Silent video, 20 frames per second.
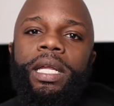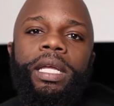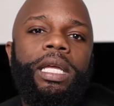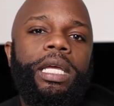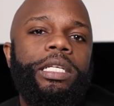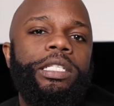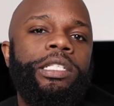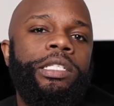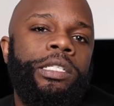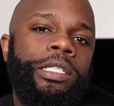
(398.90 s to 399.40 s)

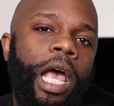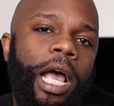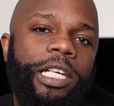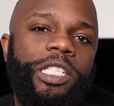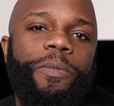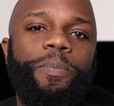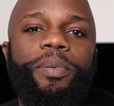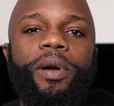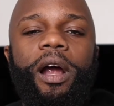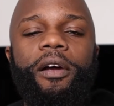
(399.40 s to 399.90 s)
is
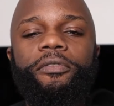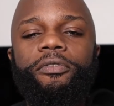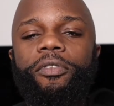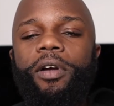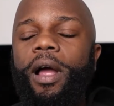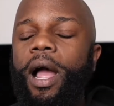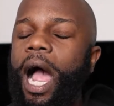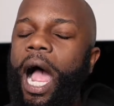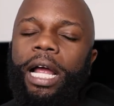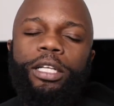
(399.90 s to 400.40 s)
sus, bruv.
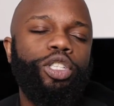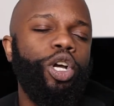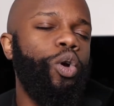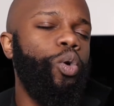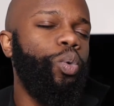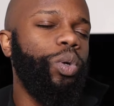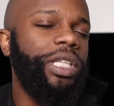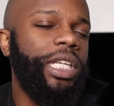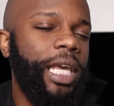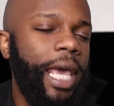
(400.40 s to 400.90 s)
I
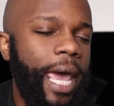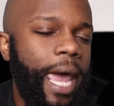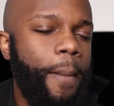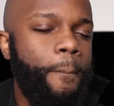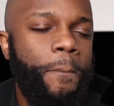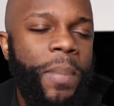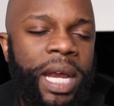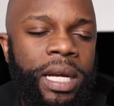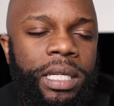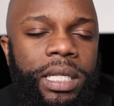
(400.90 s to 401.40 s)
don't care.
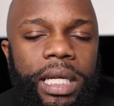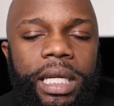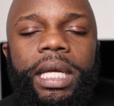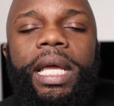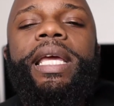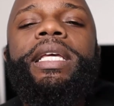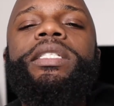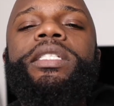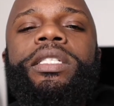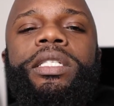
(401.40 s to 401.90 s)
Mendy
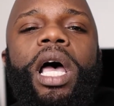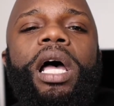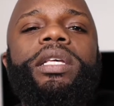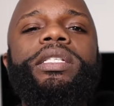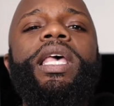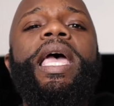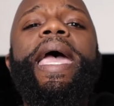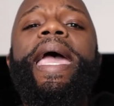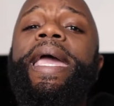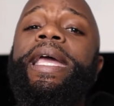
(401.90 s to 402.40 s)
is sus.